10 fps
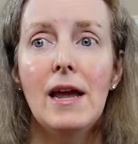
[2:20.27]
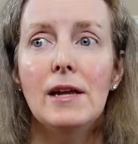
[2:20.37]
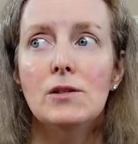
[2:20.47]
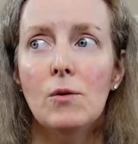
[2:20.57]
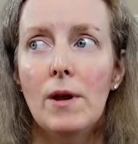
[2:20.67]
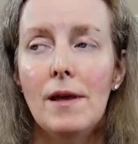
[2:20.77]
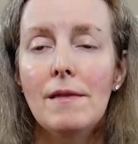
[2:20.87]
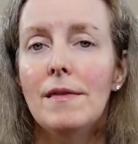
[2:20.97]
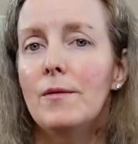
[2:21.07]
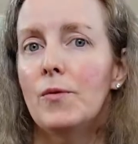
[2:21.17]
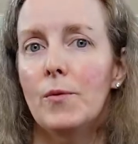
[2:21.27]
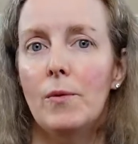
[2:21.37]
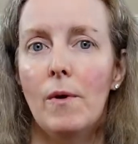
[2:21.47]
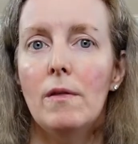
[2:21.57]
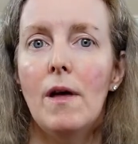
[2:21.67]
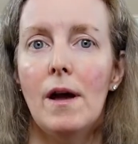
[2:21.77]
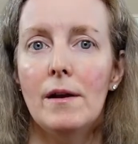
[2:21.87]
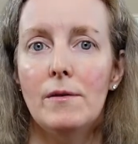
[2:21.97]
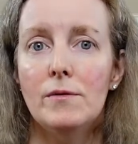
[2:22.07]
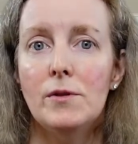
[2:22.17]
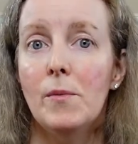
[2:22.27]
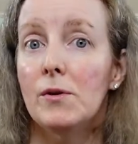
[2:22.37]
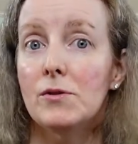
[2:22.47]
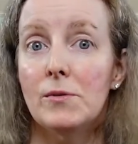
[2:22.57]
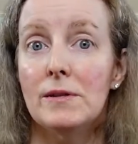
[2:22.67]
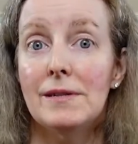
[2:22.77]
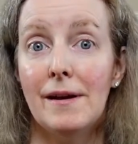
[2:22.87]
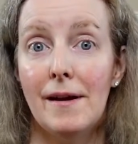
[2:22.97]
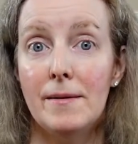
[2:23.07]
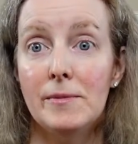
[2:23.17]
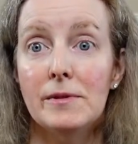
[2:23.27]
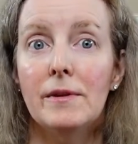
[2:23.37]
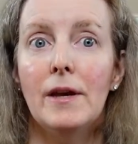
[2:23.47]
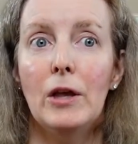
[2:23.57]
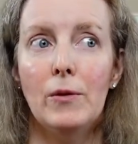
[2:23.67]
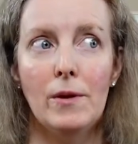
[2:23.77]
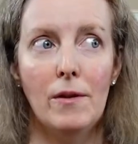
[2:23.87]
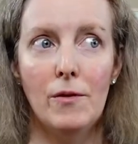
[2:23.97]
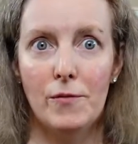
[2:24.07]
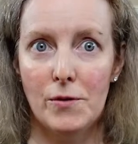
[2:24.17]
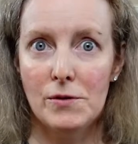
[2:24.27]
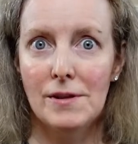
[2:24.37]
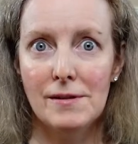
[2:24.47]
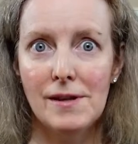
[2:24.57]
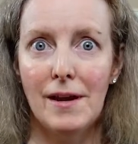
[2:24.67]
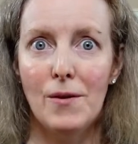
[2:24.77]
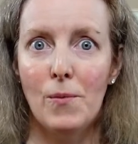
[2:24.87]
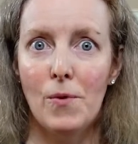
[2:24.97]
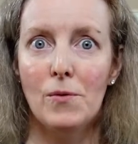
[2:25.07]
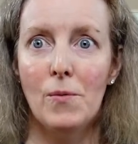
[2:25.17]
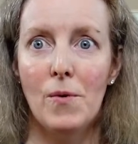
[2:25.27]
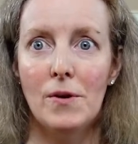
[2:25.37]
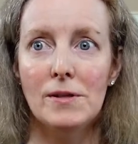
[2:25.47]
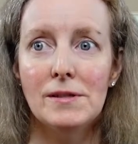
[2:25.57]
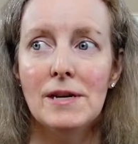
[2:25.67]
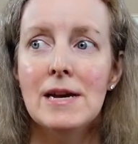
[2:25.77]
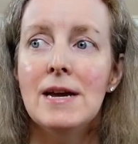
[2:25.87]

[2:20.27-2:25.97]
And so he lived through a lot of tumultuous times, including the First and Second World Wars.